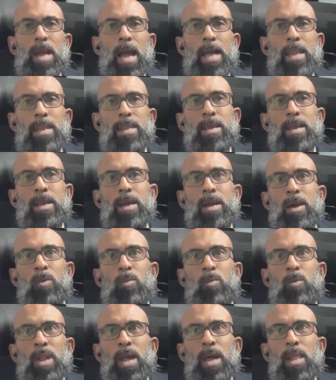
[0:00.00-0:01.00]
And
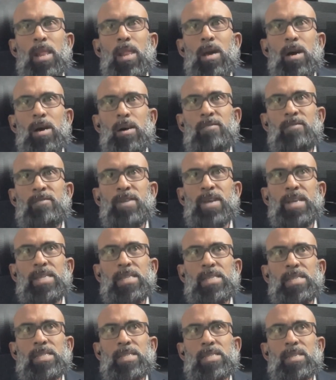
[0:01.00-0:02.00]
what I love
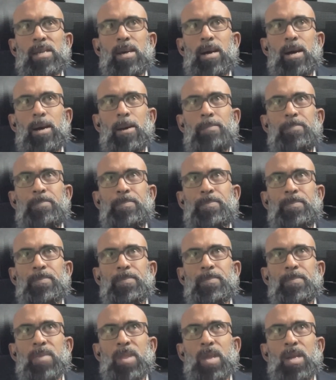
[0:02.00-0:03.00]
is
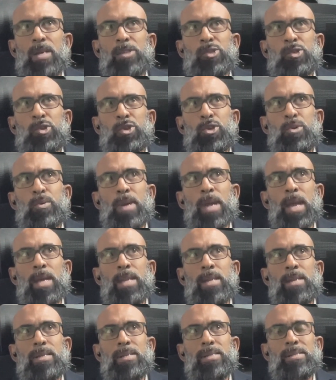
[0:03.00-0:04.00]
so you
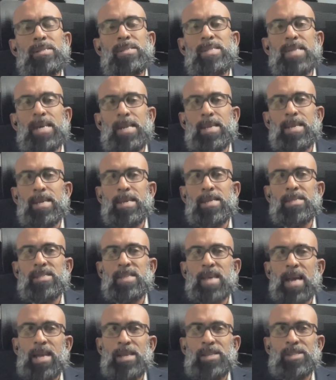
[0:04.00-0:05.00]
can delegate
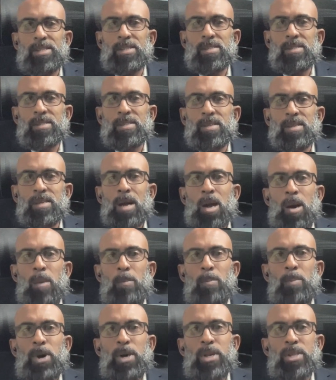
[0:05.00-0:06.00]
tasks,
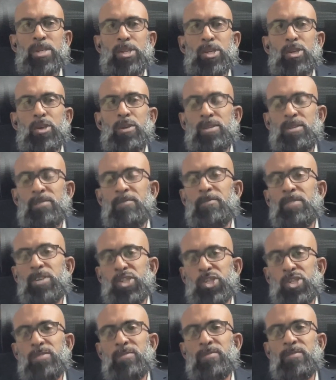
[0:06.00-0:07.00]
but the
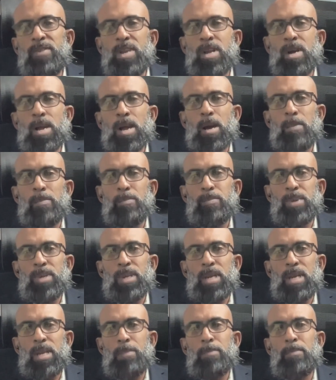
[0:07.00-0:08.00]
vision for your
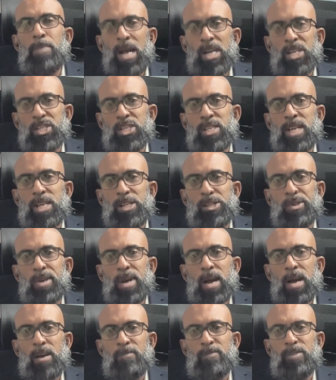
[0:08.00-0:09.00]
company, the passion that you
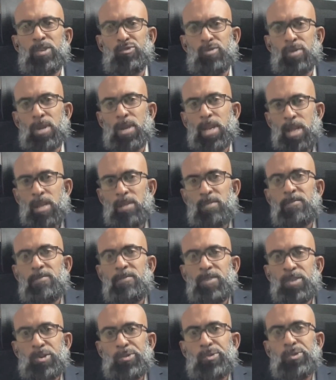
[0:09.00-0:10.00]
have is really
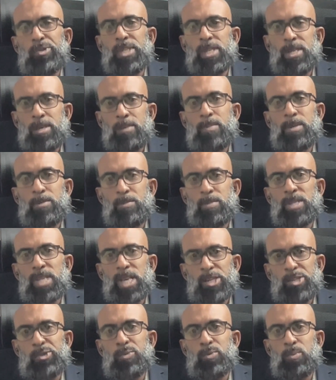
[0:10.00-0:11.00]
infused in the people
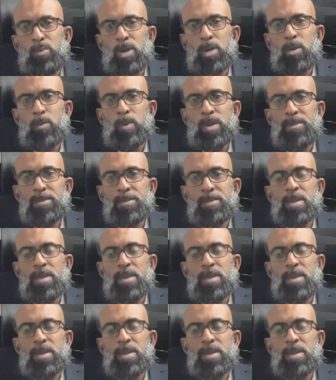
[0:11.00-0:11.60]
that you work with.